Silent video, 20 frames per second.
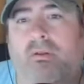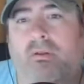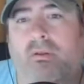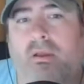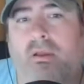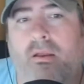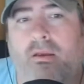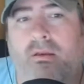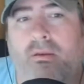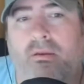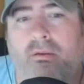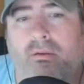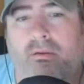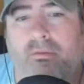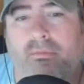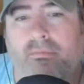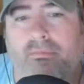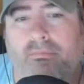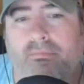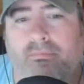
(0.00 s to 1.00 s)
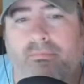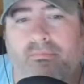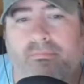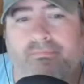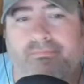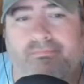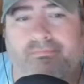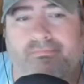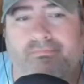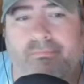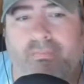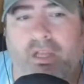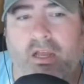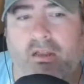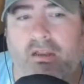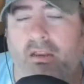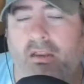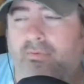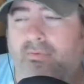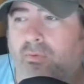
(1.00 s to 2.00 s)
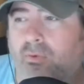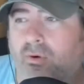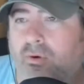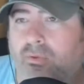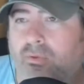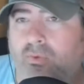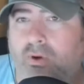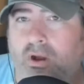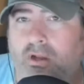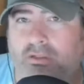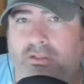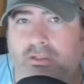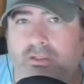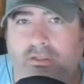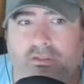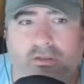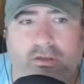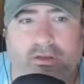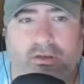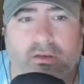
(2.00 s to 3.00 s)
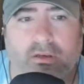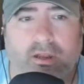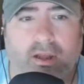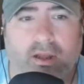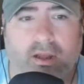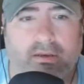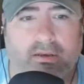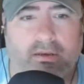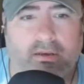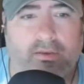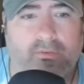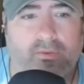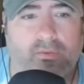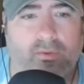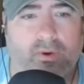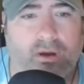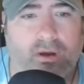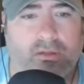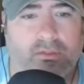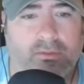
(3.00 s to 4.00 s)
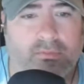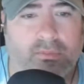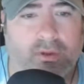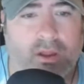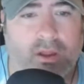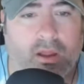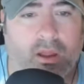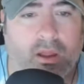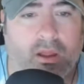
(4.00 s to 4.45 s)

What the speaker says: kind of not even worth watching, so I didn't even watch them.